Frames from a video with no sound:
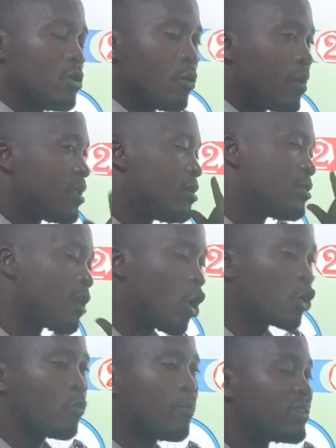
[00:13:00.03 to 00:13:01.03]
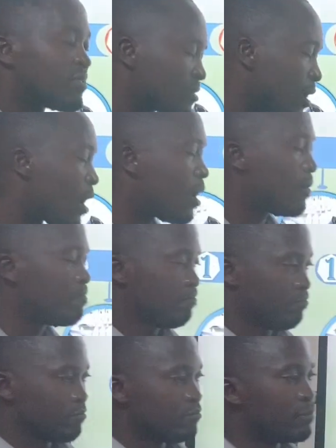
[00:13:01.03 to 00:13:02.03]
normally the occupants are
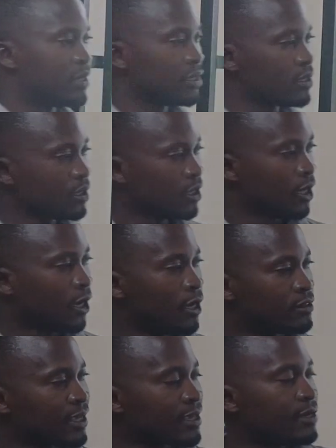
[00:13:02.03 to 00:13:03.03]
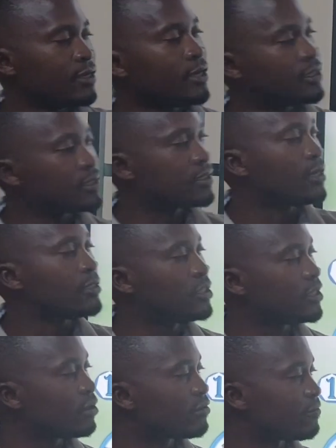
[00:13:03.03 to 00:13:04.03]
being, they can hit the
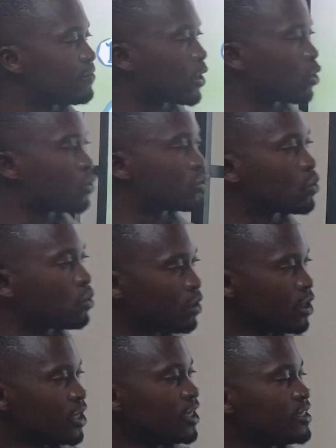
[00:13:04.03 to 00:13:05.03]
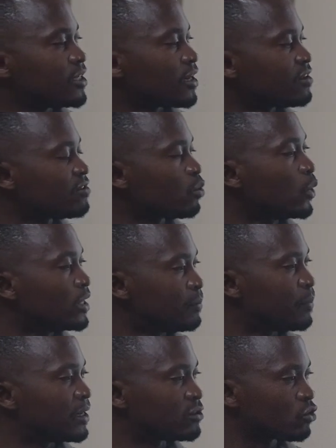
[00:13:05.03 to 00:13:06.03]
interior of the vehicle. So injuries will
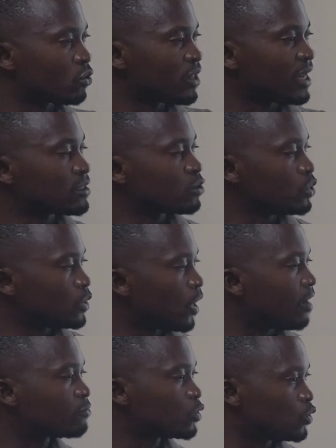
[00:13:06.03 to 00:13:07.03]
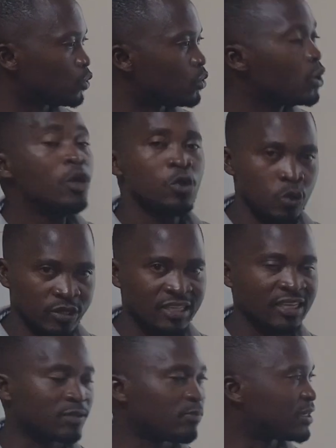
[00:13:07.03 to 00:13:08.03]
depend. So that you have to do your
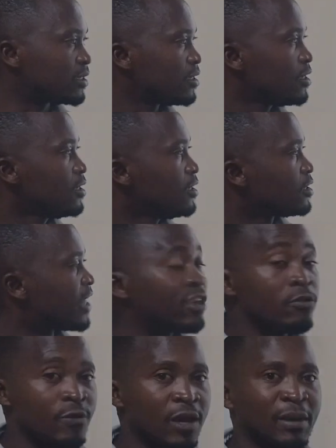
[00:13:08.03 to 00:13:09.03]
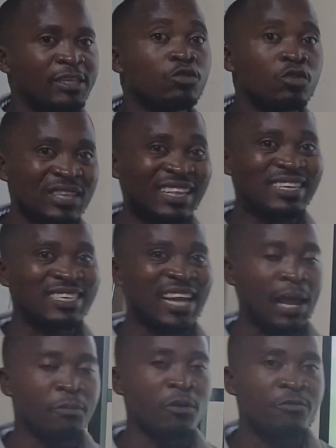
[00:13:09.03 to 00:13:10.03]
assessment. Thank you very much. Those are the
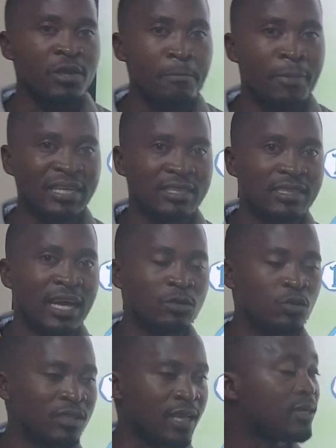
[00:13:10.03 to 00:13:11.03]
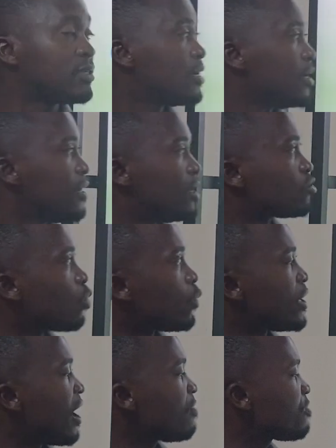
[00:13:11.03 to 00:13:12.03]
type of impact that we say. So we
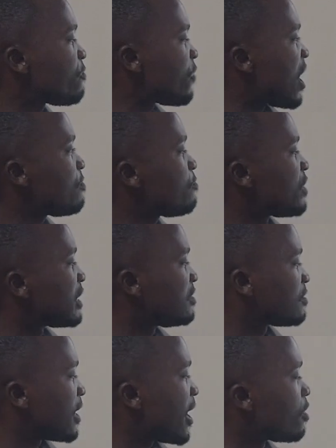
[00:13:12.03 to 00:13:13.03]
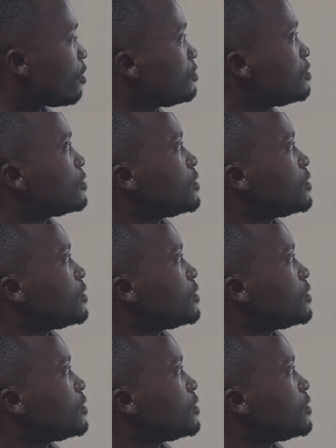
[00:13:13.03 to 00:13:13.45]
have the 5, that is head-on,